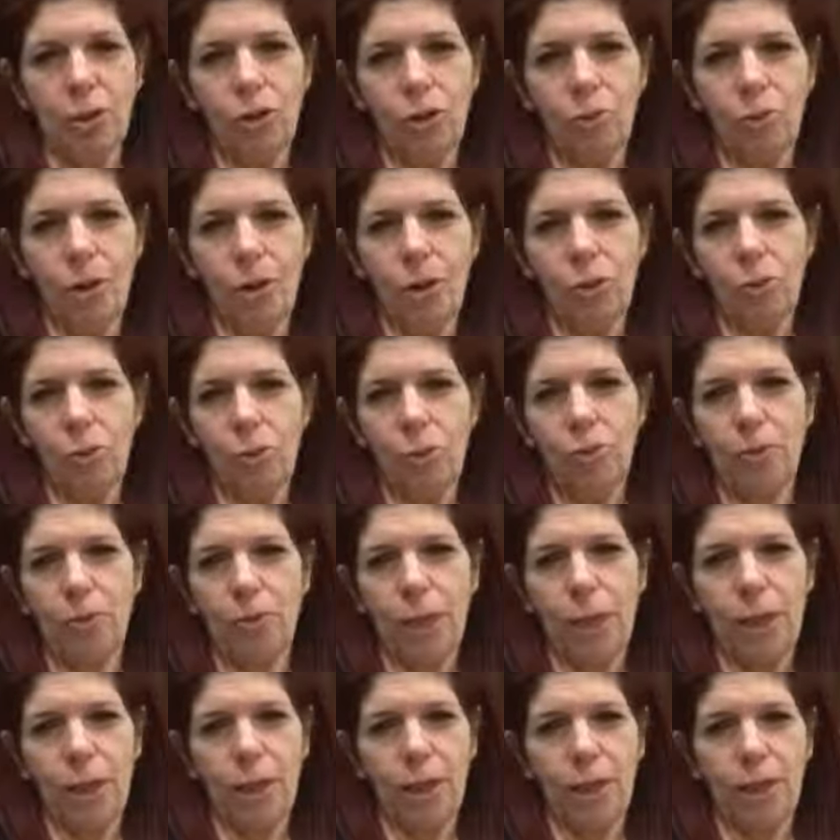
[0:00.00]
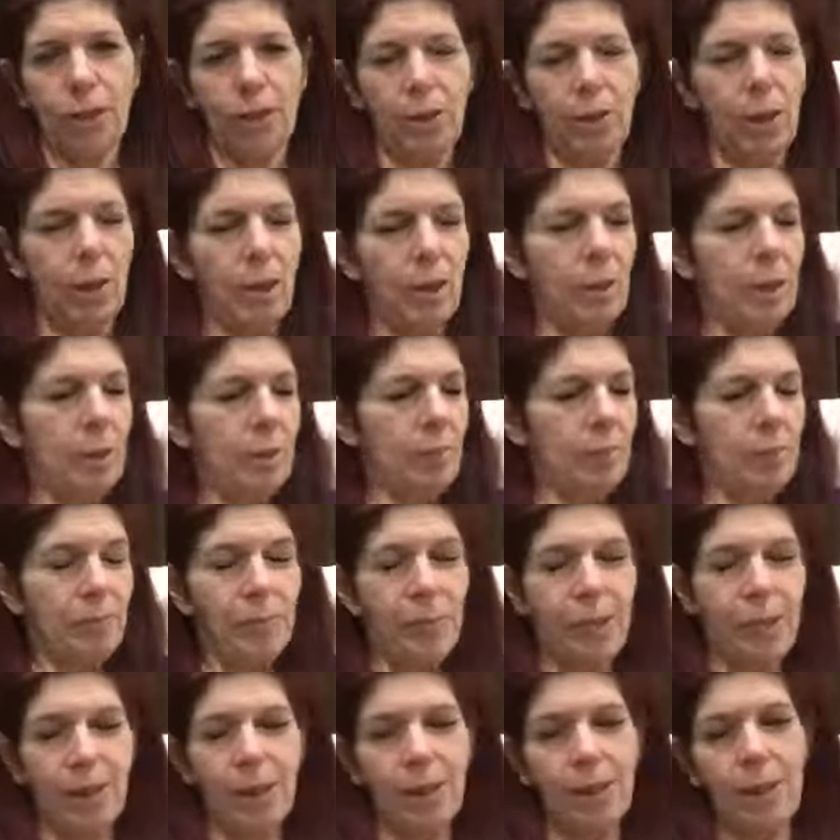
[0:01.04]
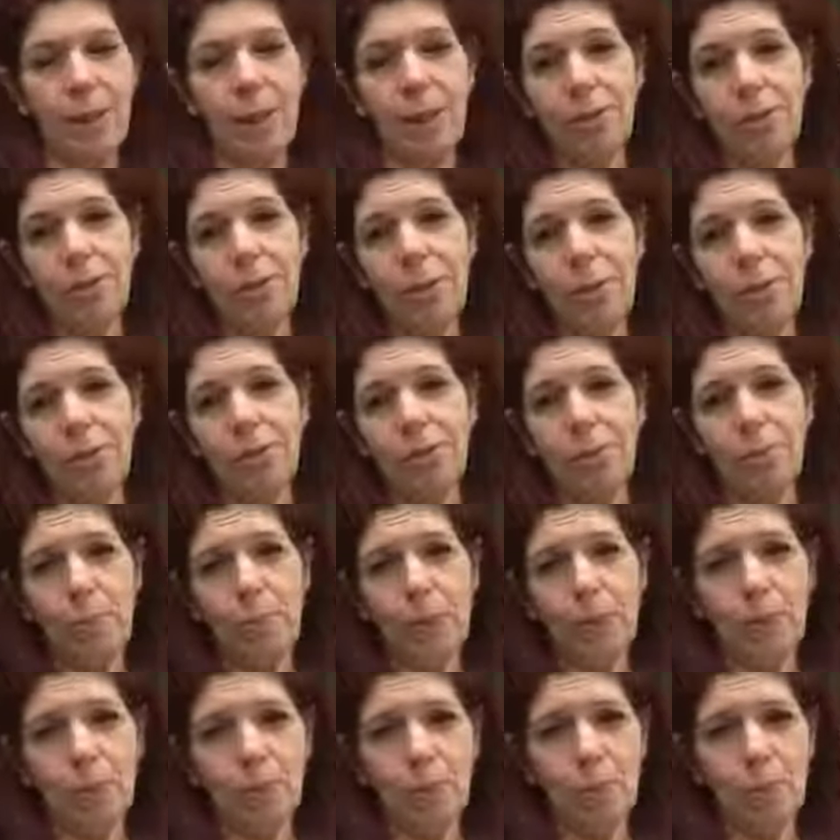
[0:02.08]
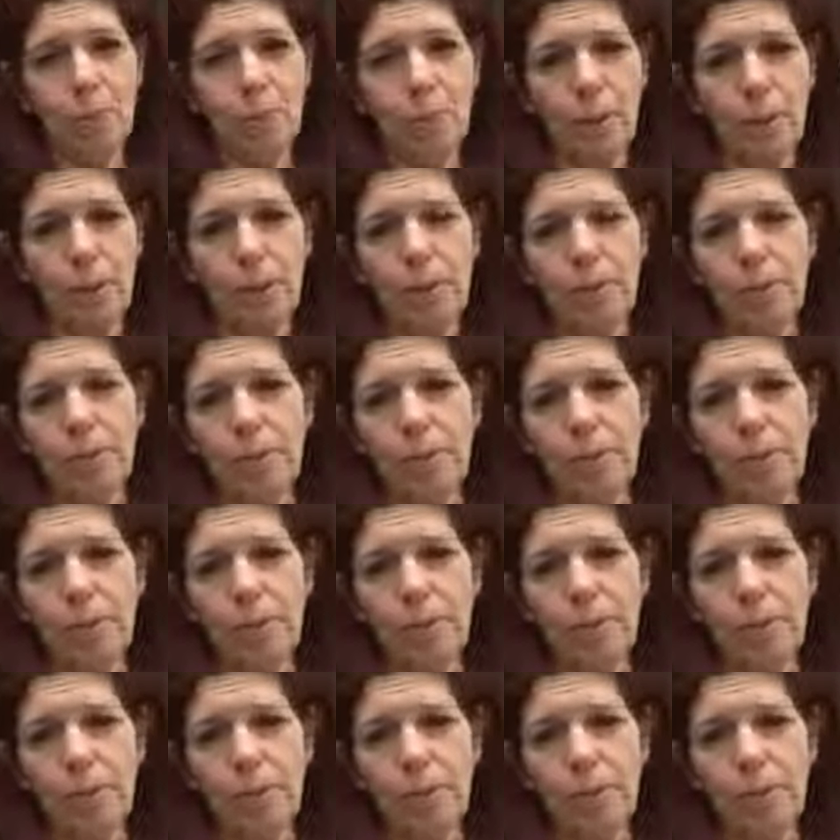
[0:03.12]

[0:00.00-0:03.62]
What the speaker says: she might as well fly here. Australia's a big darn place.